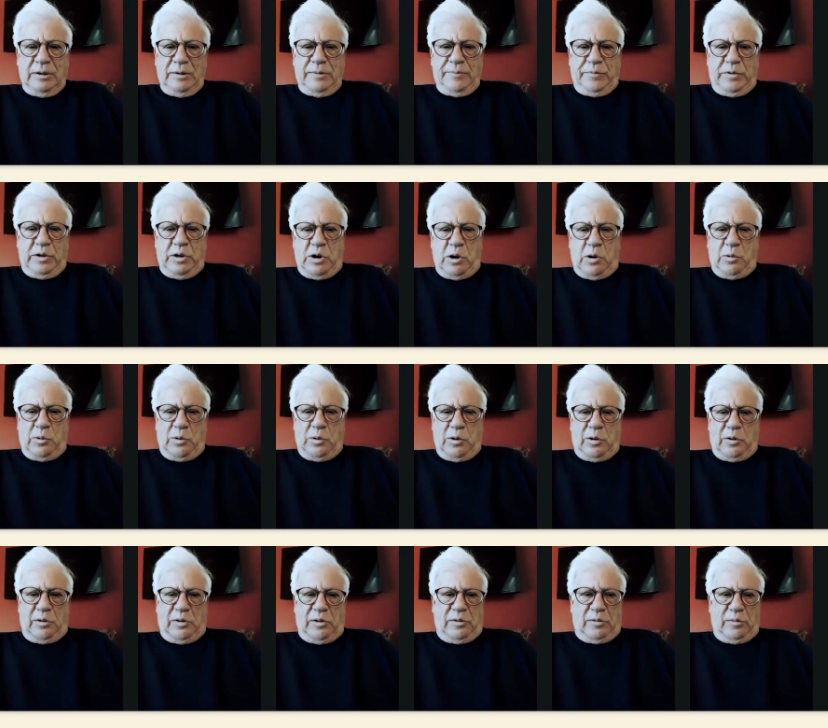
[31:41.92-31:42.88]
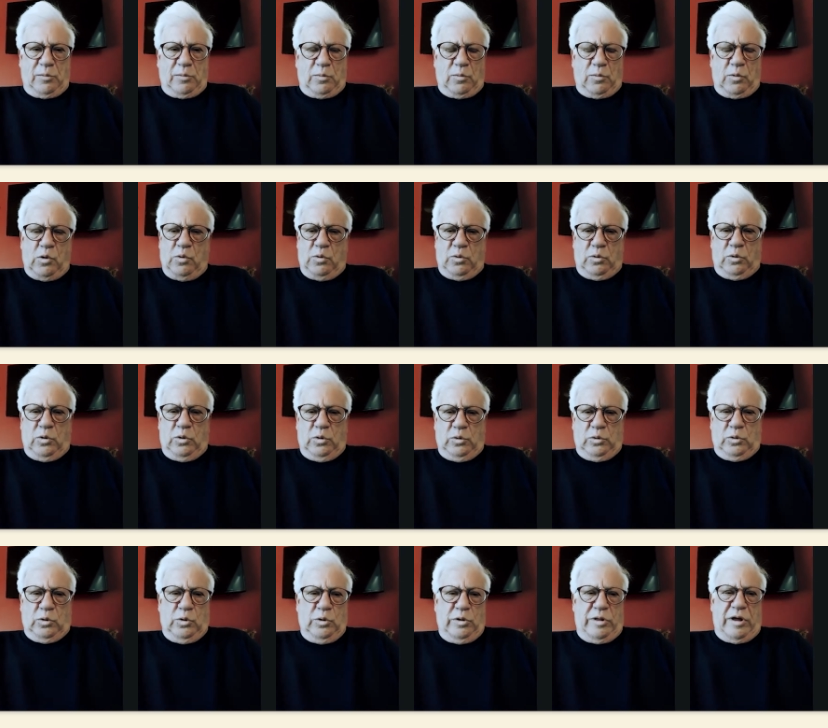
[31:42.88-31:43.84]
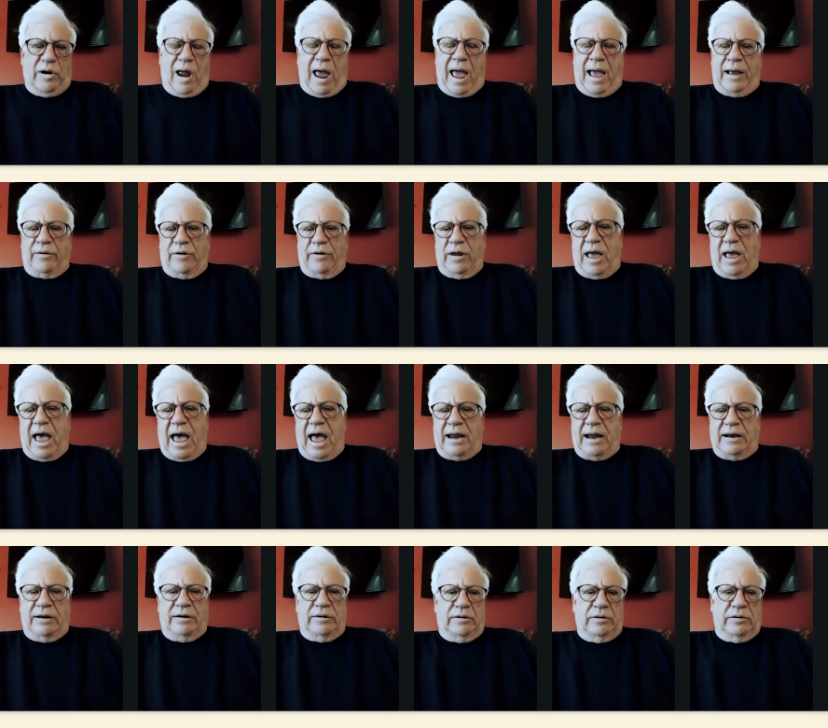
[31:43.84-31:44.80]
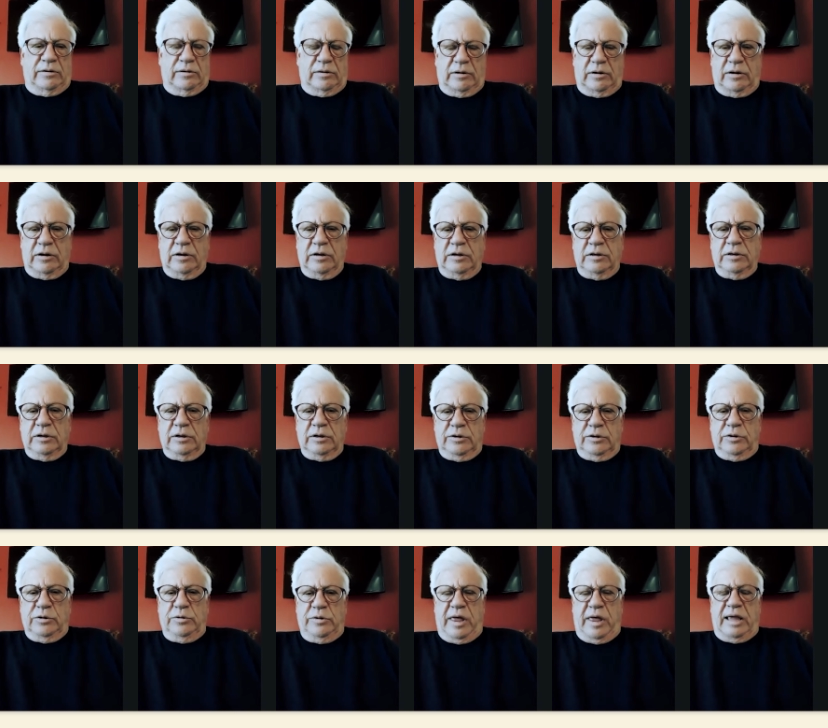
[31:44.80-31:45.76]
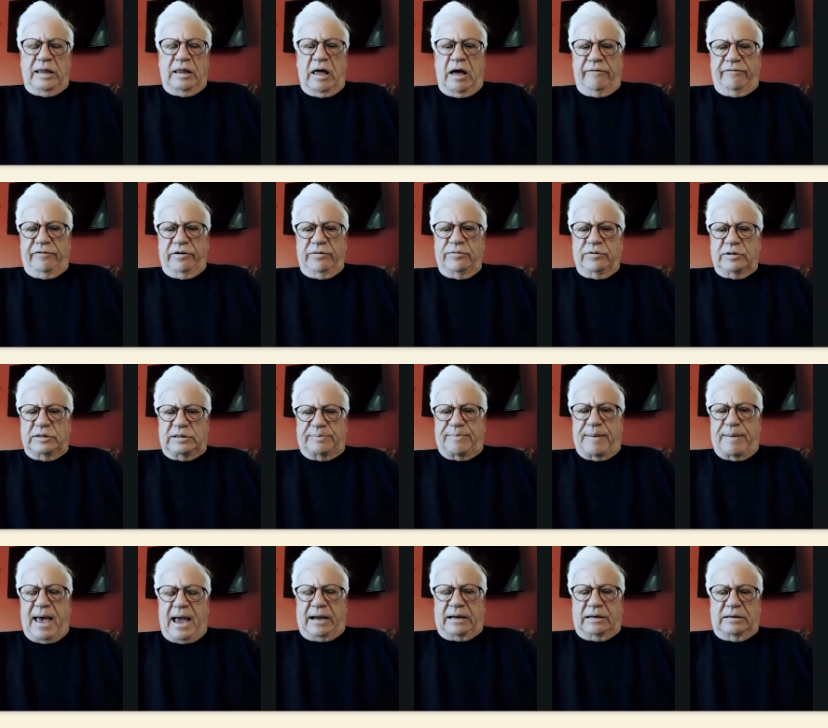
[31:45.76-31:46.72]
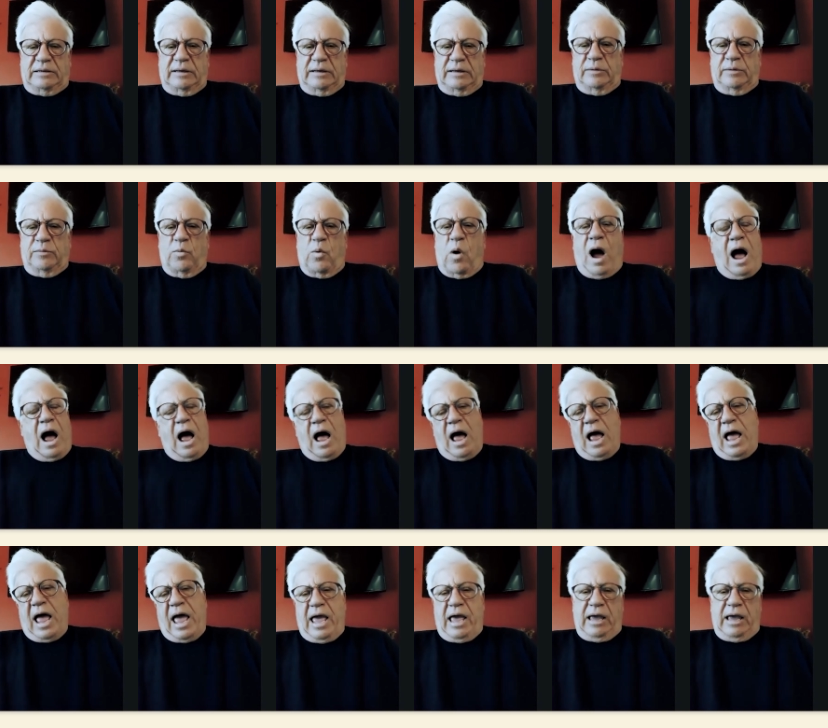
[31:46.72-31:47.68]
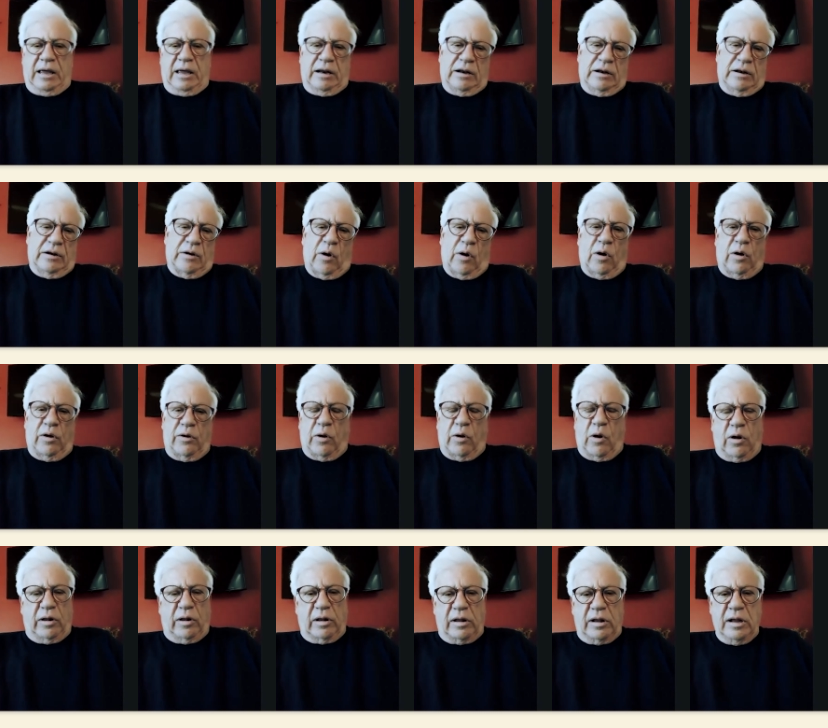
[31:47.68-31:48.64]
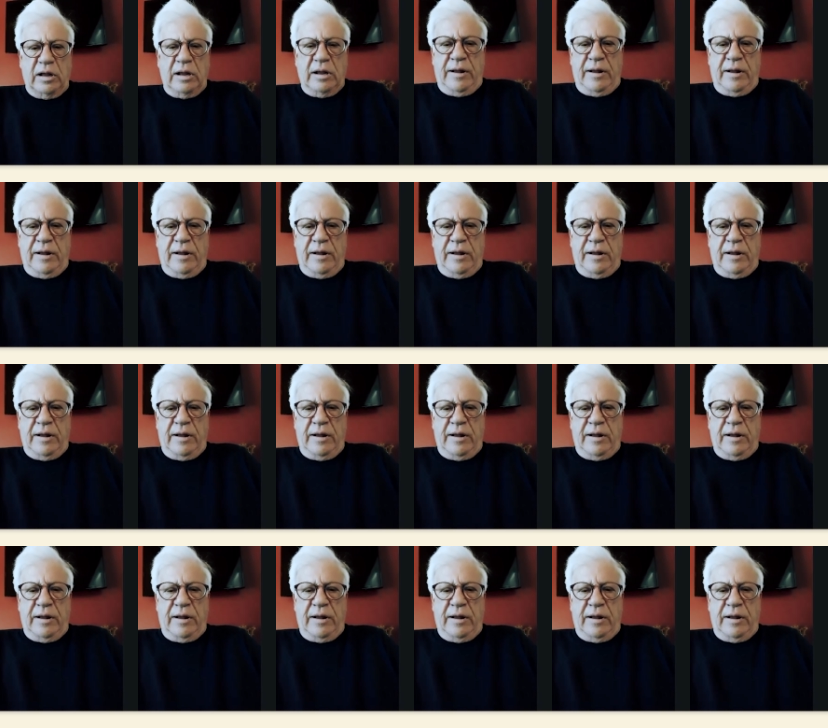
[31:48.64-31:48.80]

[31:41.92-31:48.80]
or who they're angry at, and who they love and respect, and why, and all.